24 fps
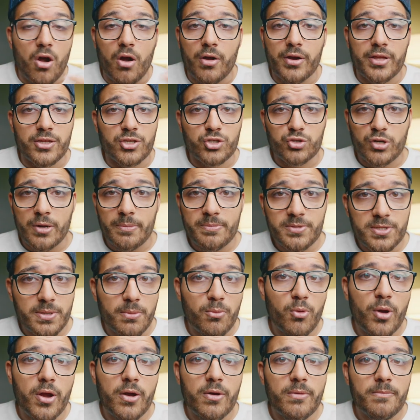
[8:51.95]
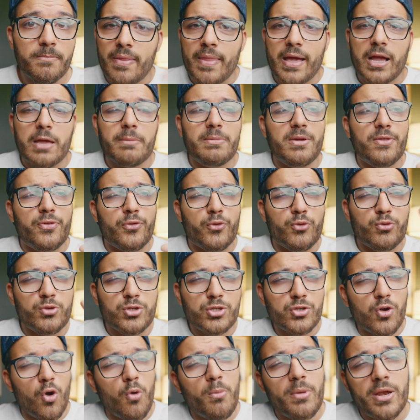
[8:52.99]
on a trip somewhere. And that can be through
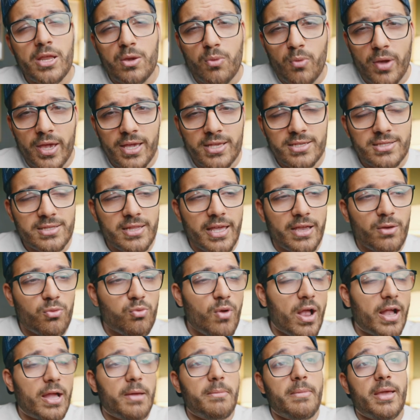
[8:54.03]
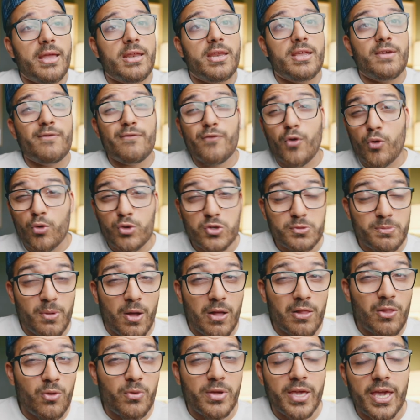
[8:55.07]
so many ways, like recommending photo
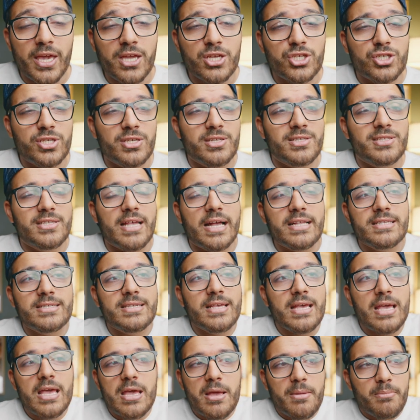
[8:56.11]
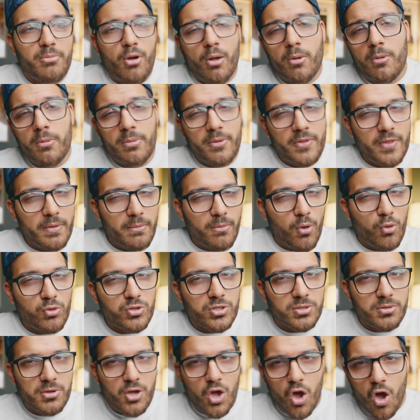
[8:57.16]
spot locations. That's probably the
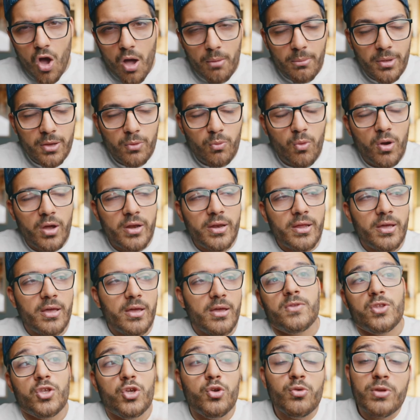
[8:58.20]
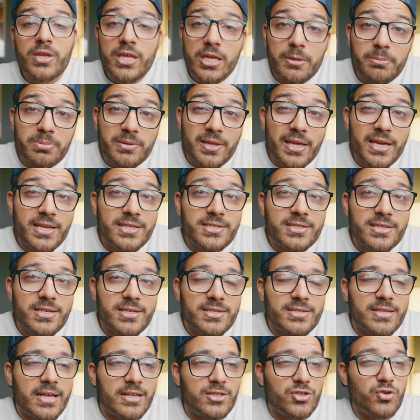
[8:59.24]
most common one. Unique
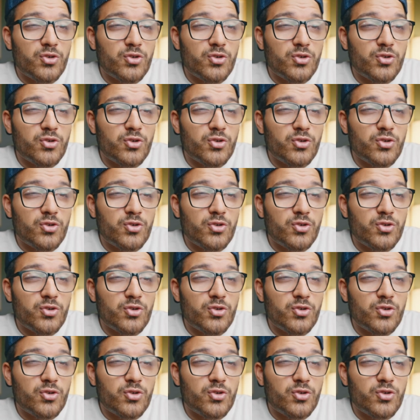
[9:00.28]
places that